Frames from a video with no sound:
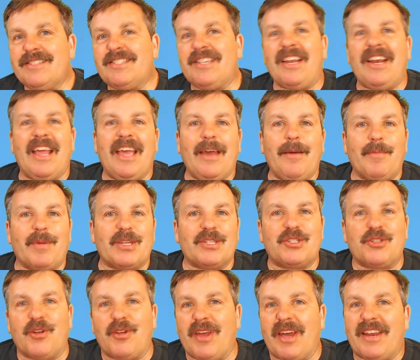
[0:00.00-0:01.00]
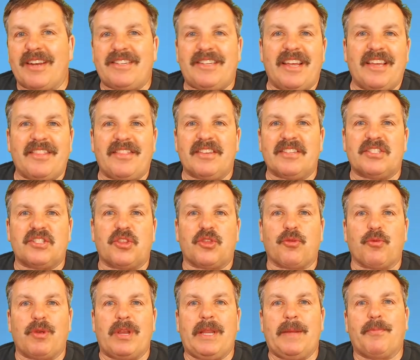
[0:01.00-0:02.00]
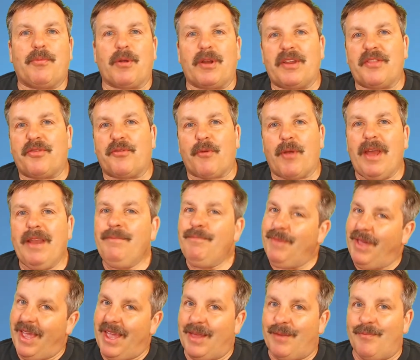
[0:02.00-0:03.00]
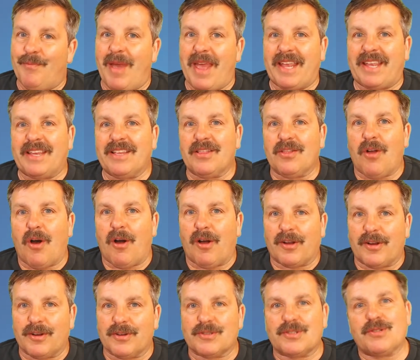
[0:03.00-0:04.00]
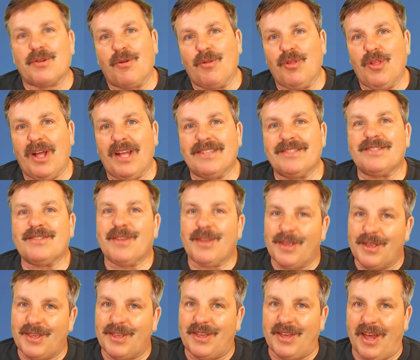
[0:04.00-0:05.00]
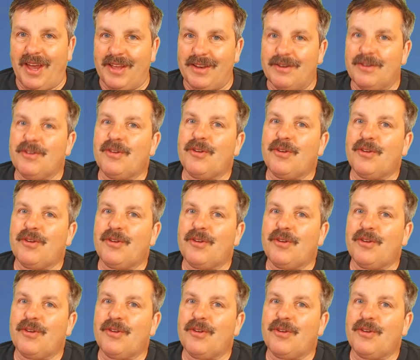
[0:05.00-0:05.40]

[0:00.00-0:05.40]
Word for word: Today I'm going to show you how to take this 3D printed thread and make it longer, so let's get